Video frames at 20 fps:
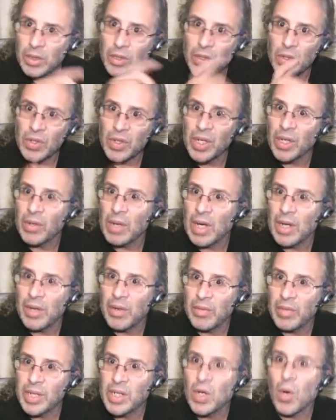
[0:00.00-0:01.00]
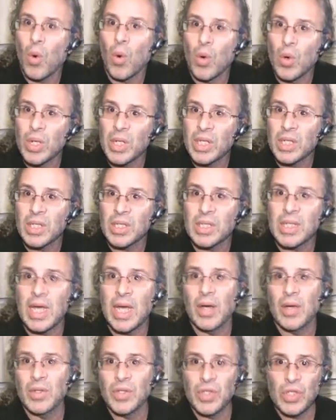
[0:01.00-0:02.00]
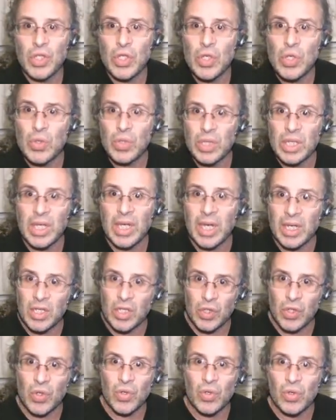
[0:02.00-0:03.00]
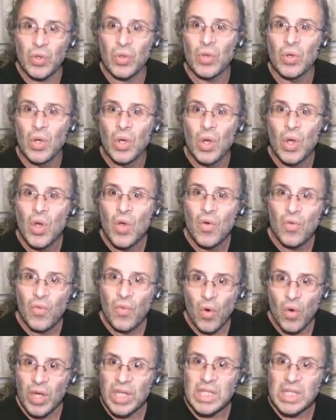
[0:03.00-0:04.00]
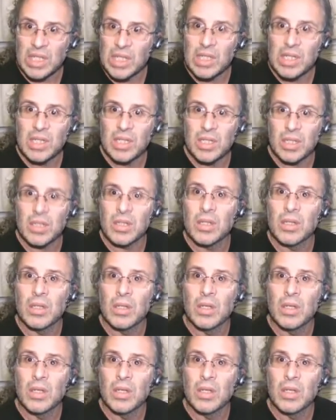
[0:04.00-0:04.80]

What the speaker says: turning around and recording the sounds using external voices,